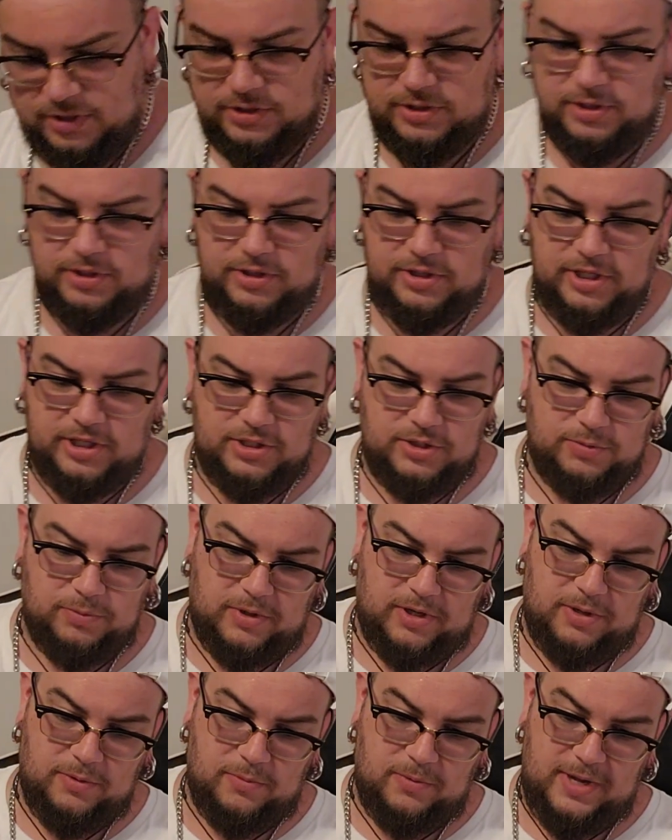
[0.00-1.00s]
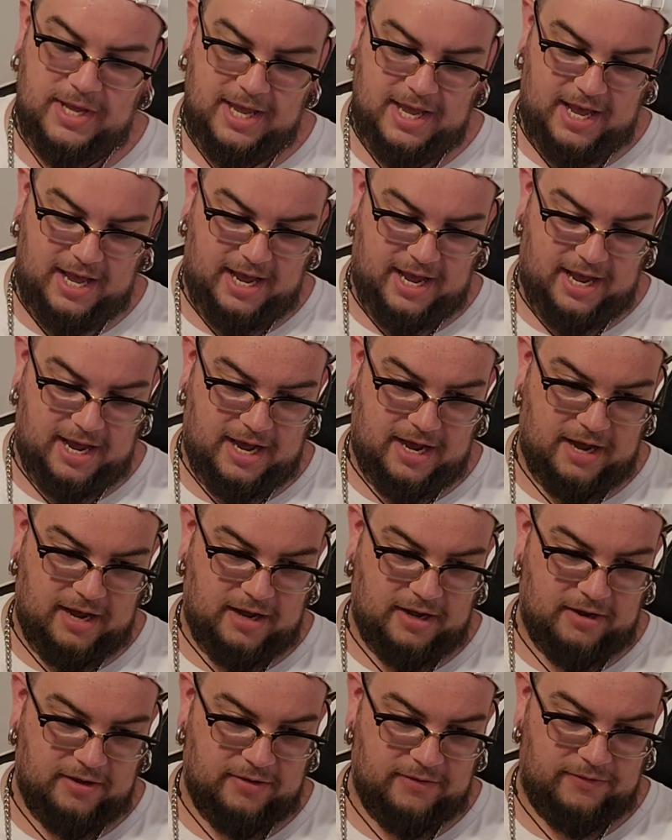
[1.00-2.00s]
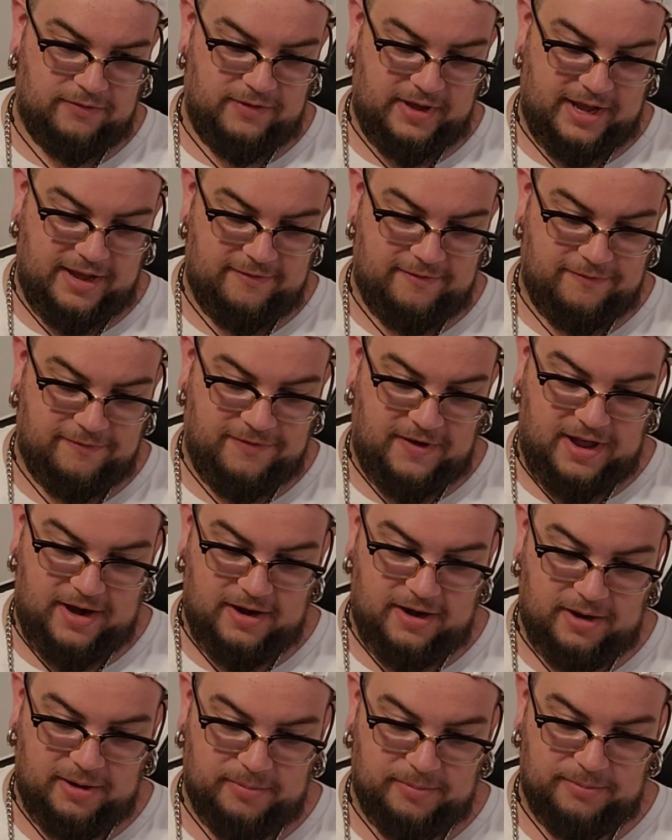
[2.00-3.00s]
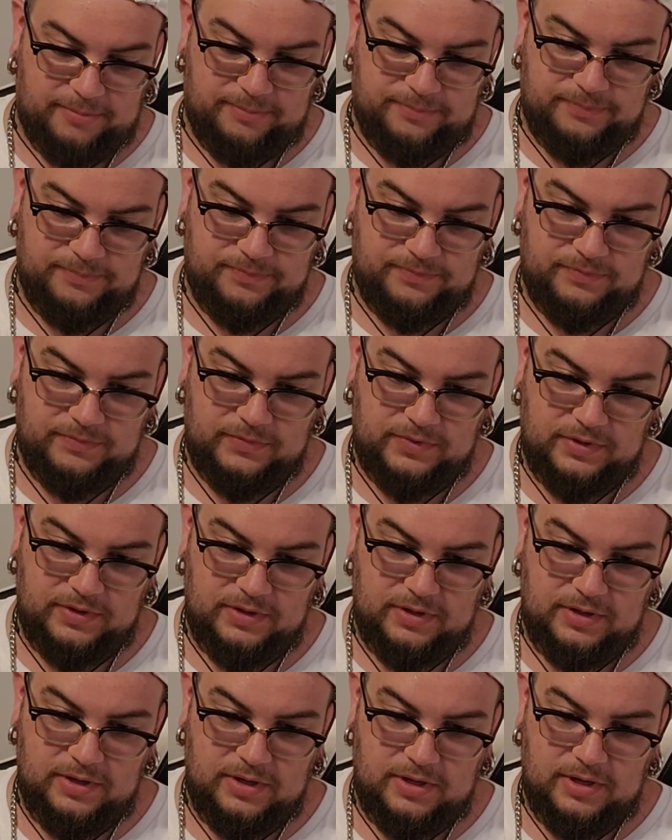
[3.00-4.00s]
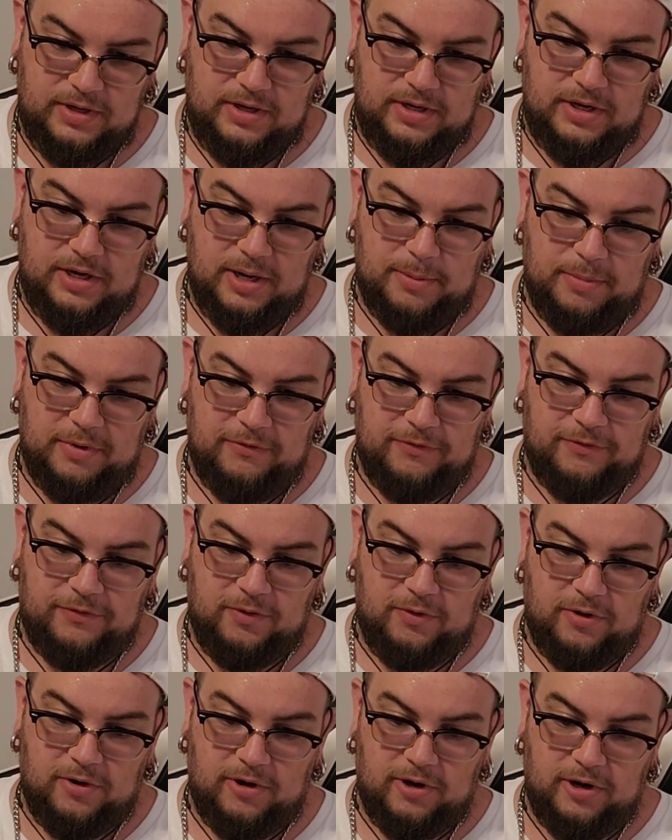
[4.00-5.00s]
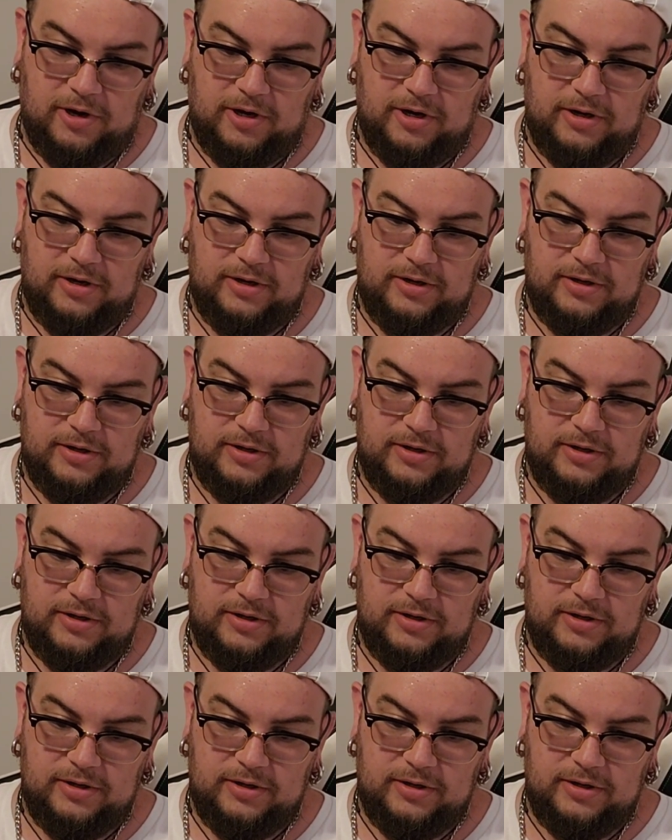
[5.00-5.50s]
So this one we have a Venom #4